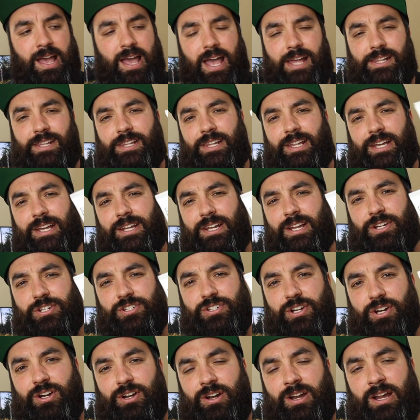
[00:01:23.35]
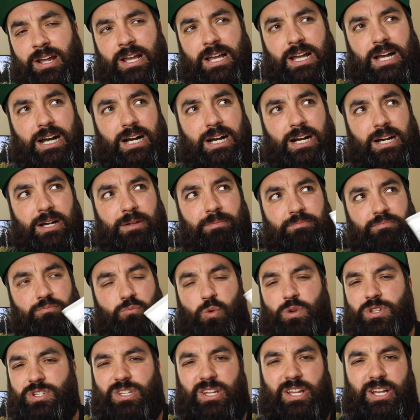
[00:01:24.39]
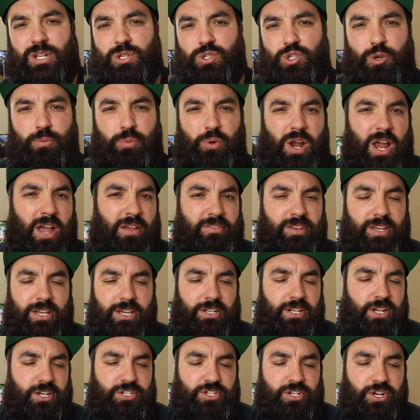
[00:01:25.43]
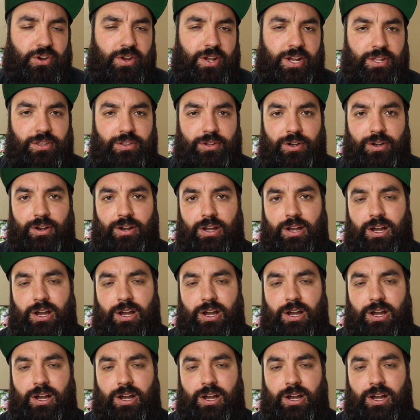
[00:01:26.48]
And then the conditioner wasn't like a super heavy conditioner either.